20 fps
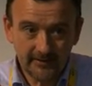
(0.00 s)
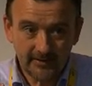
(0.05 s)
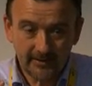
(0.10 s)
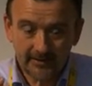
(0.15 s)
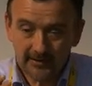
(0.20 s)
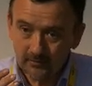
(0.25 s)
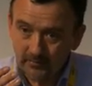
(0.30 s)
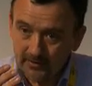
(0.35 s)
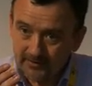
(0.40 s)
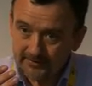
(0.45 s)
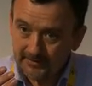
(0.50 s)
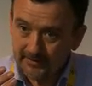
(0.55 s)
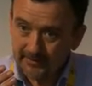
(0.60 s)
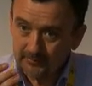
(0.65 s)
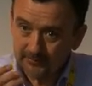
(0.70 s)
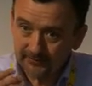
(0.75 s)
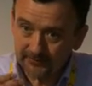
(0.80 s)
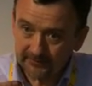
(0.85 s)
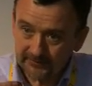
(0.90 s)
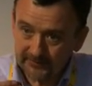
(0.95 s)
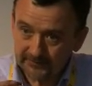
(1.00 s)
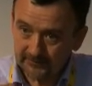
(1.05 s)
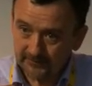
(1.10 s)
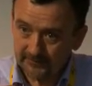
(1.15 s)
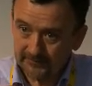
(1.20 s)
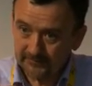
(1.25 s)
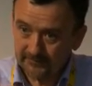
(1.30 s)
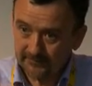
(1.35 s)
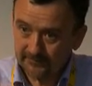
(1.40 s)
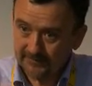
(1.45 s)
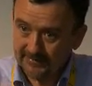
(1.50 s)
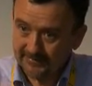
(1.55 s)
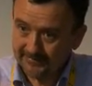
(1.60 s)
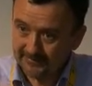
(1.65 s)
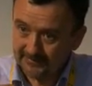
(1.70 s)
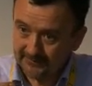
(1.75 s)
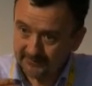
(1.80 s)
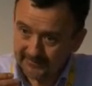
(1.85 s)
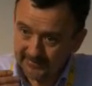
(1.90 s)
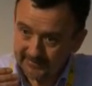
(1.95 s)
And I was fearful of the fact
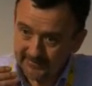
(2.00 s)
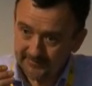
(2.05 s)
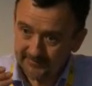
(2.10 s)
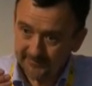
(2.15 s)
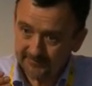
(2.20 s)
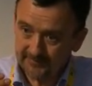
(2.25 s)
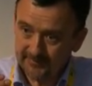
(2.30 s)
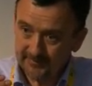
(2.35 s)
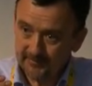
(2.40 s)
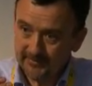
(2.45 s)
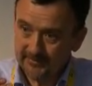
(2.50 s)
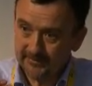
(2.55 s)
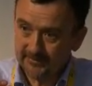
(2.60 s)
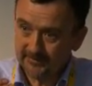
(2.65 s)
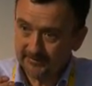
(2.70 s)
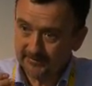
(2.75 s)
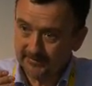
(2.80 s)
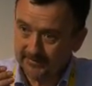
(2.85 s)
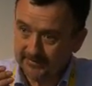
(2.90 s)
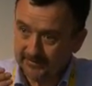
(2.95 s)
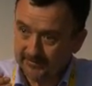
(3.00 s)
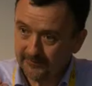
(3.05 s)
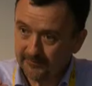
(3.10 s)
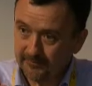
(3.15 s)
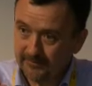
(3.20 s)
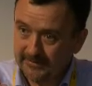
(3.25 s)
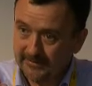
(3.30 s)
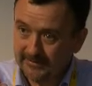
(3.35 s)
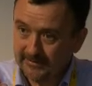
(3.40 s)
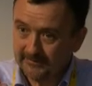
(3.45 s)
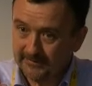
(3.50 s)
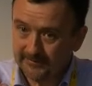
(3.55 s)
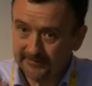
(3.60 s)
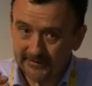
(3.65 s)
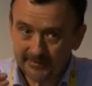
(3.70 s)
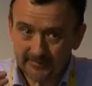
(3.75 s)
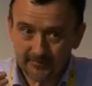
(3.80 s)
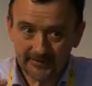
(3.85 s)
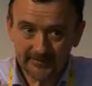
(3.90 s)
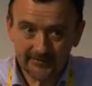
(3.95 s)
that if they didn't see me or hear from me, that
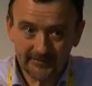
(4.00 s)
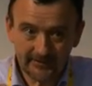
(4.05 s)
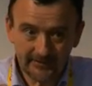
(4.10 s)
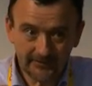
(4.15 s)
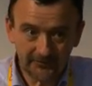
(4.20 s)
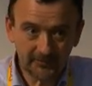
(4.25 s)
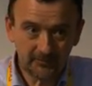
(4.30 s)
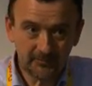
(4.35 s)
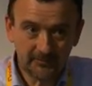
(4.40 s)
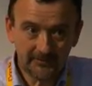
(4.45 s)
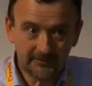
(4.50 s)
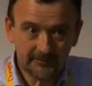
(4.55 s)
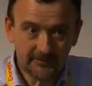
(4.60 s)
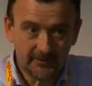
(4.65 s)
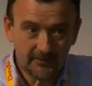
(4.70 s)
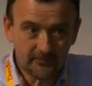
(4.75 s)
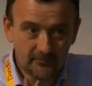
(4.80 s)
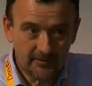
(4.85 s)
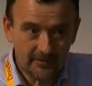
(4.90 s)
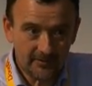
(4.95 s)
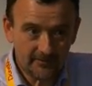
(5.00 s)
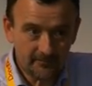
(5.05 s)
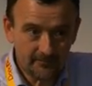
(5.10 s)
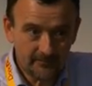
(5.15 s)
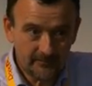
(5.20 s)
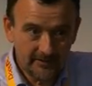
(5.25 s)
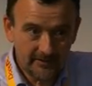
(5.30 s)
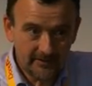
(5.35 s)
they might think something's gone wrong.